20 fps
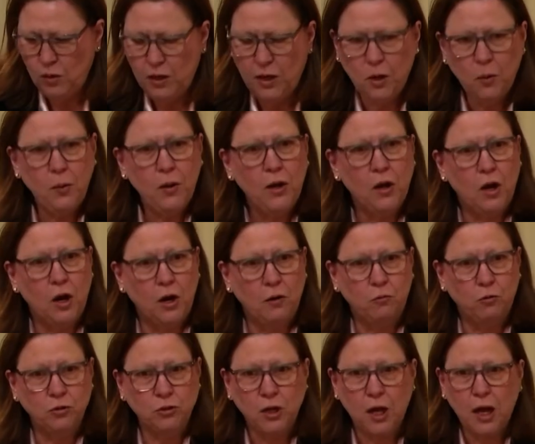here we are,
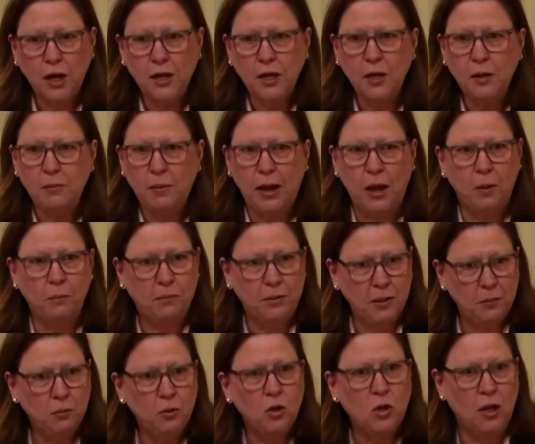if we're talking about
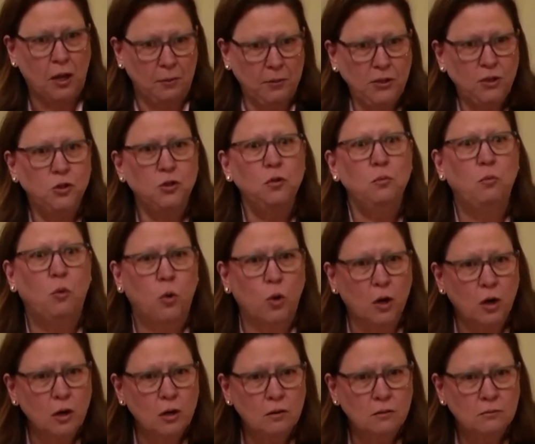people coming to the
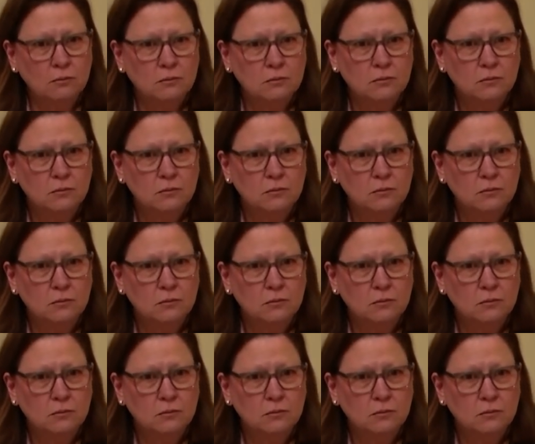border,